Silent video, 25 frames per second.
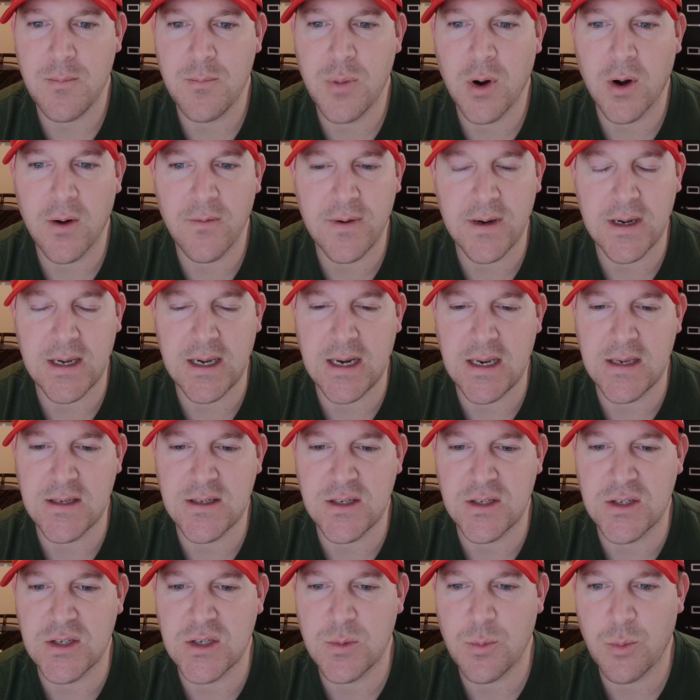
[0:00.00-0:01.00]
perfect
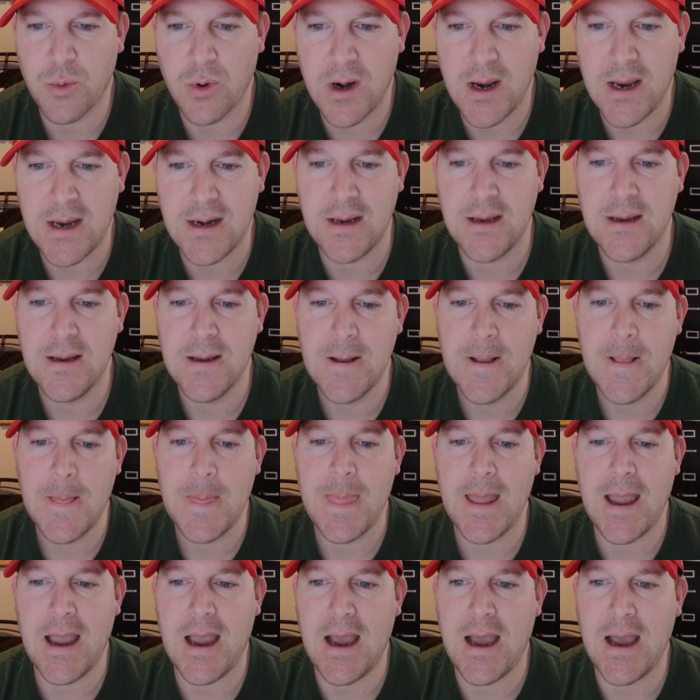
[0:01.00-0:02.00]
against the spread.
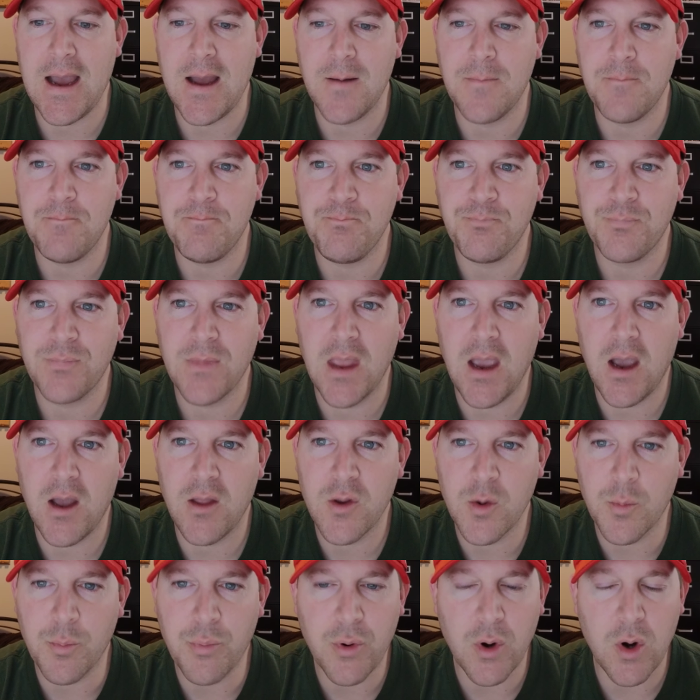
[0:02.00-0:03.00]

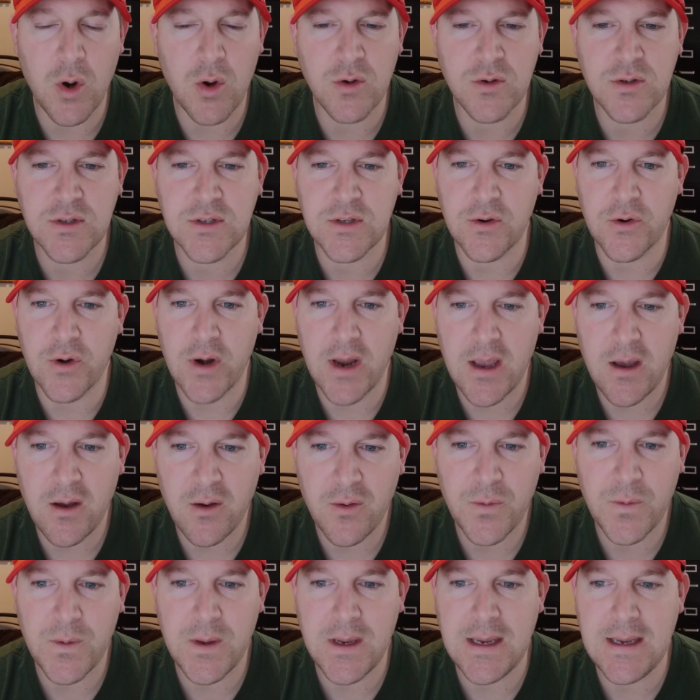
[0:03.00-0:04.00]
Other pros, they're
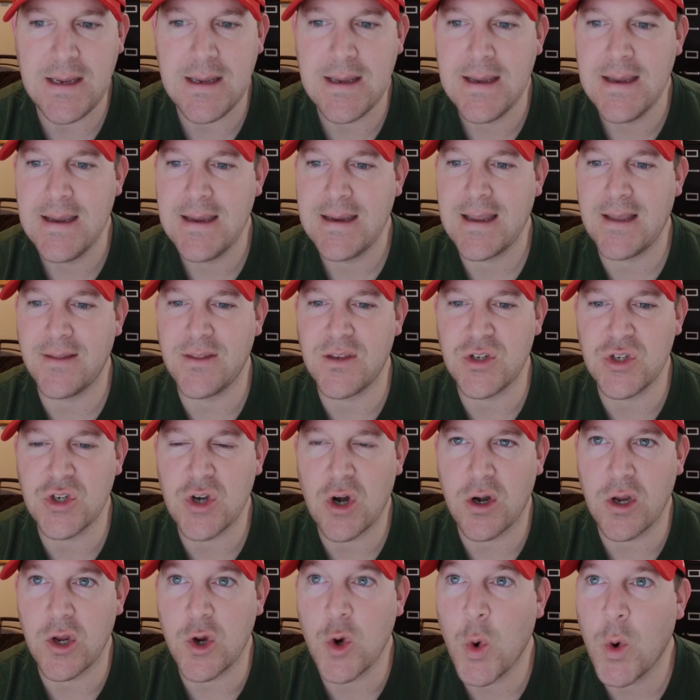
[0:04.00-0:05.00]
healthy, got the
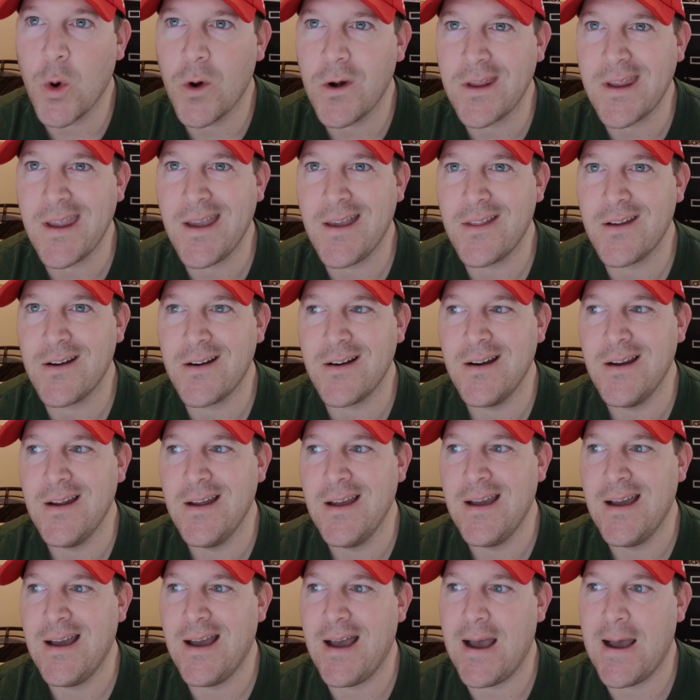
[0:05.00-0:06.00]
starting core together.
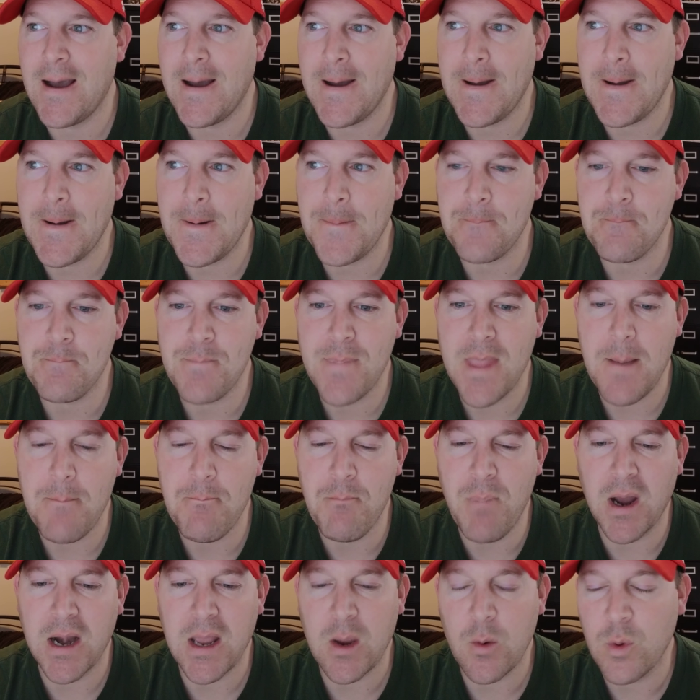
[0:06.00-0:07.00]

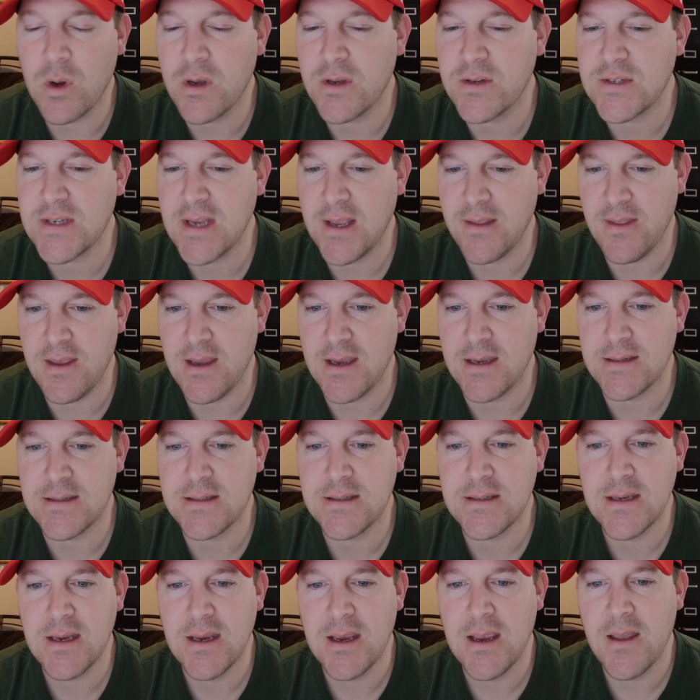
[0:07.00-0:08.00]
But I will say
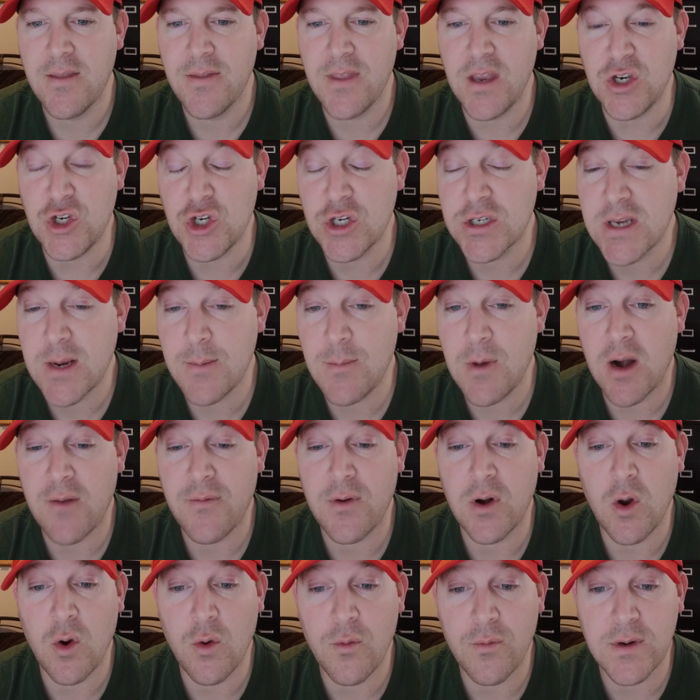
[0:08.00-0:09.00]
this. They just come out
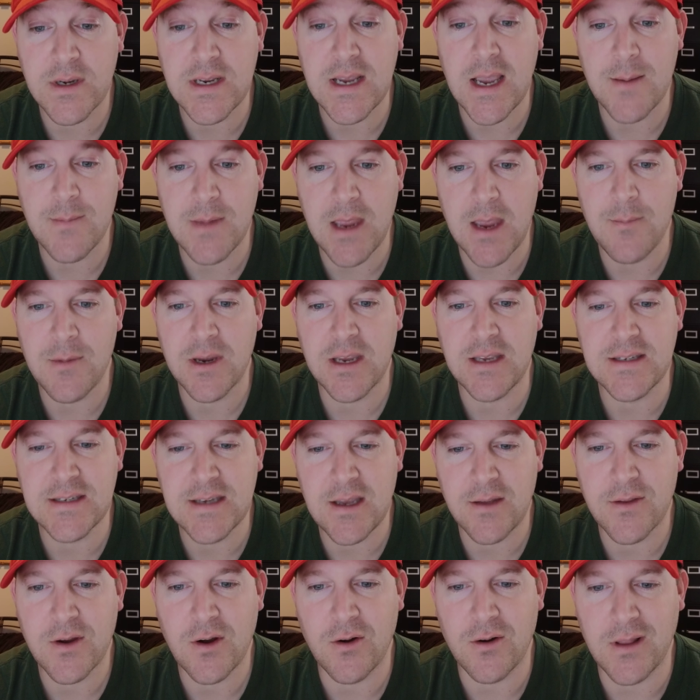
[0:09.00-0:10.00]
of an overtime game against
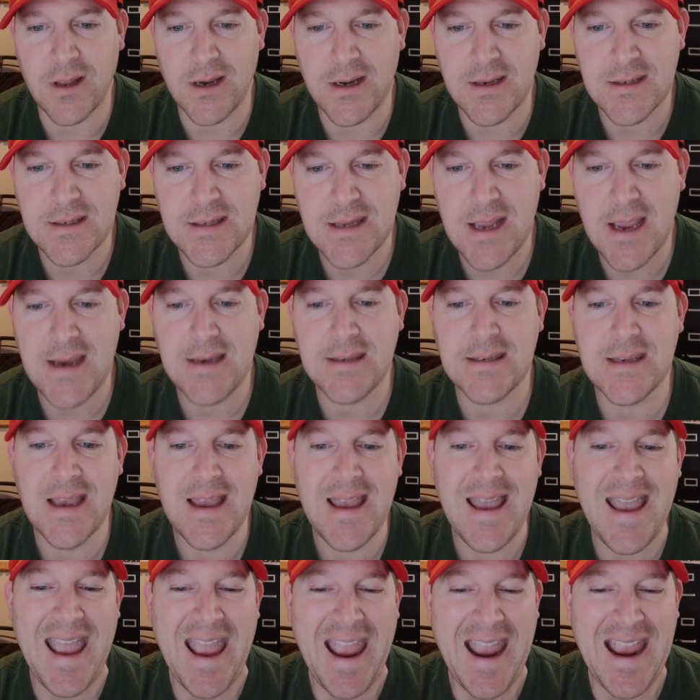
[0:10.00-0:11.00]
South Carolina State,
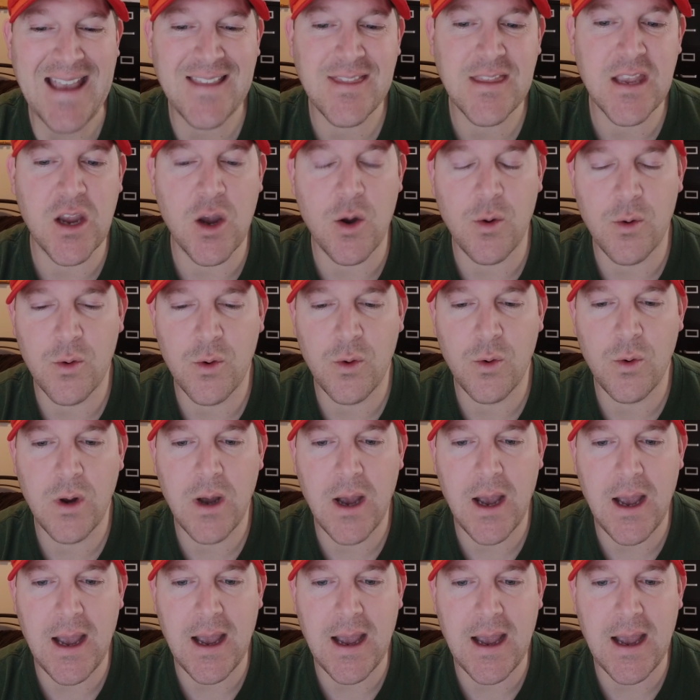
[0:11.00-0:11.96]
and they go